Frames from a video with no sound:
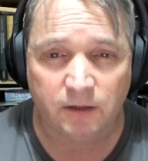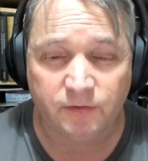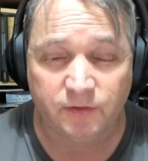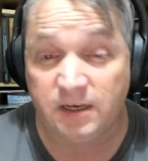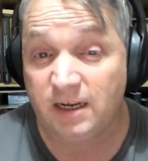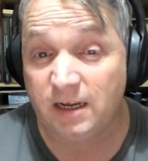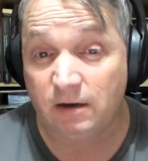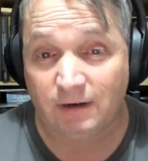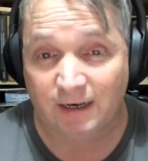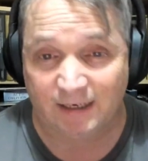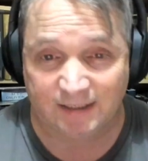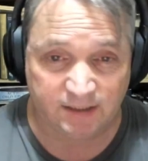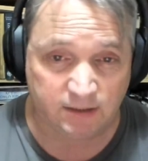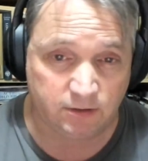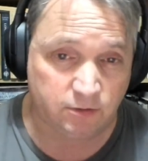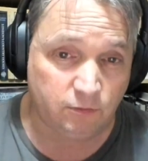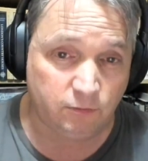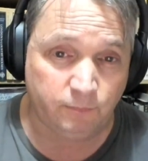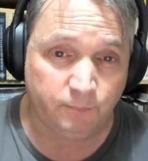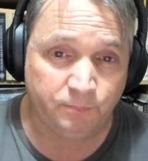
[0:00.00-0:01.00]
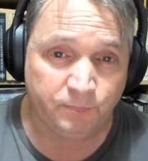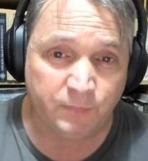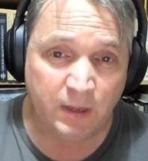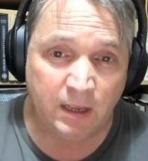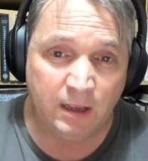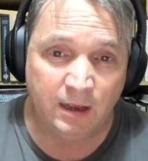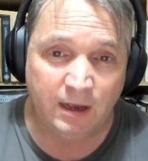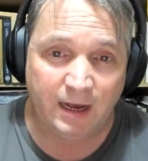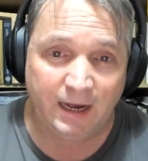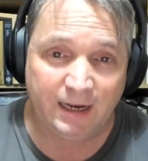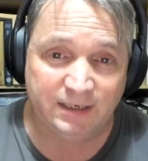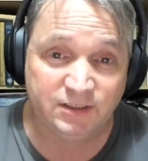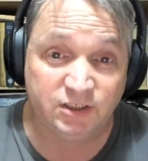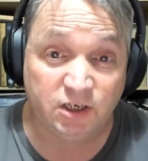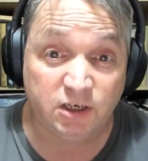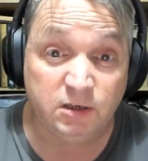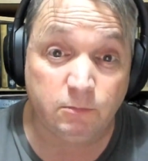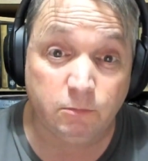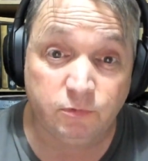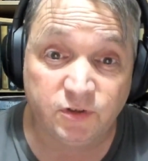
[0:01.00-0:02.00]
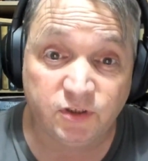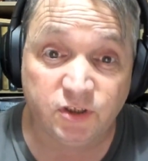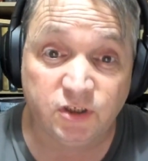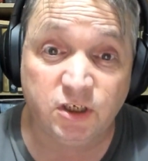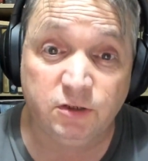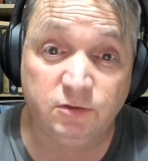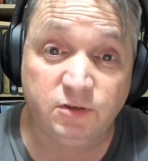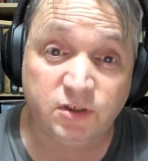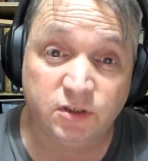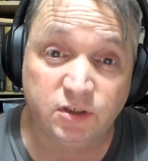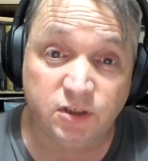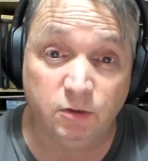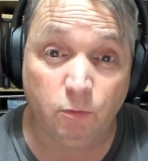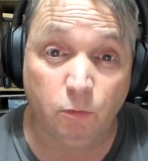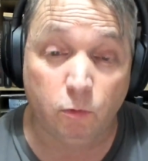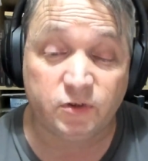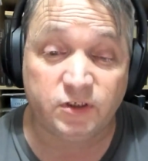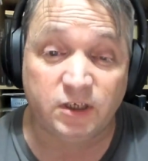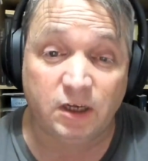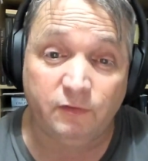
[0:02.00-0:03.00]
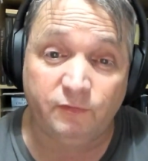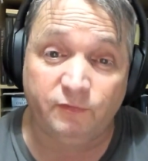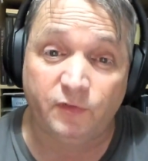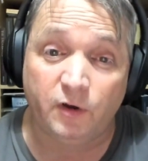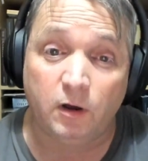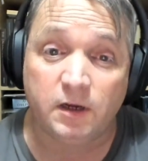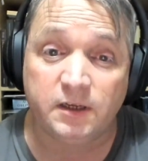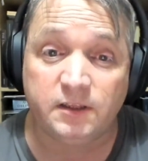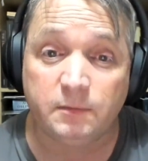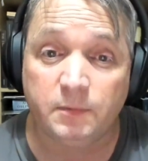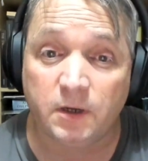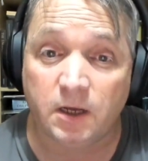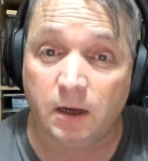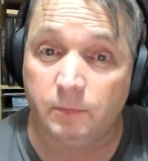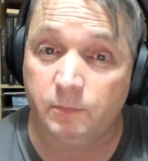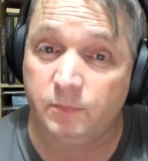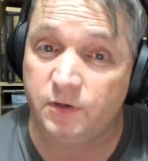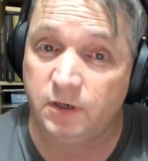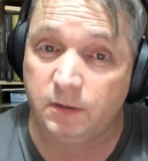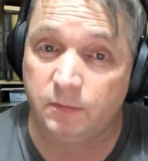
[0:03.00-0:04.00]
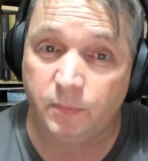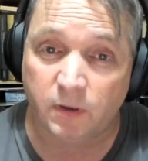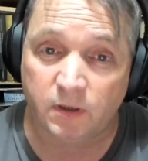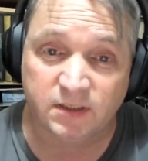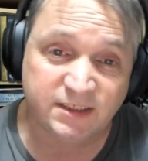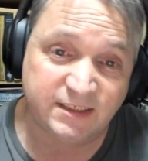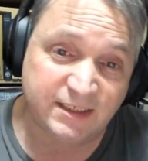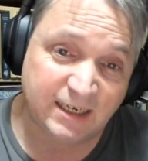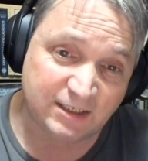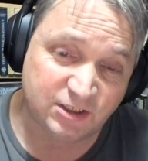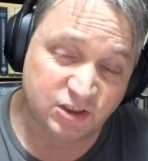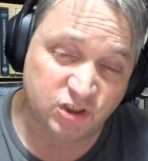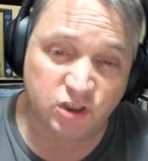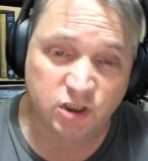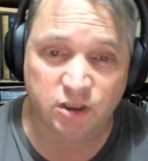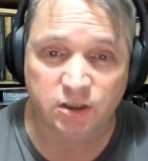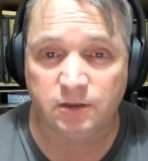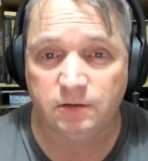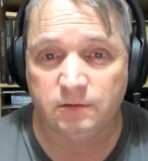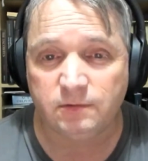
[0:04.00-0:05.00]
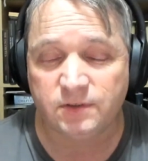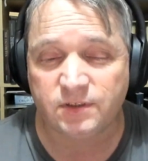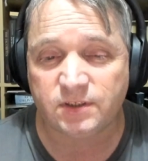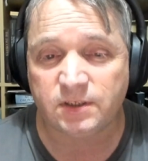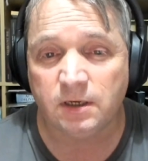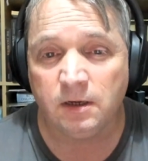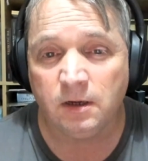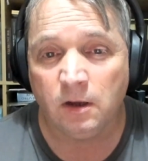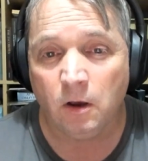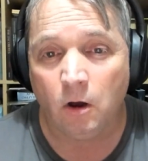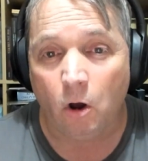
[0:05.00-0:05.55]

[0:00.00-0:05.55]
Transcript: neoclassical, and so you also find them accompanied by statues,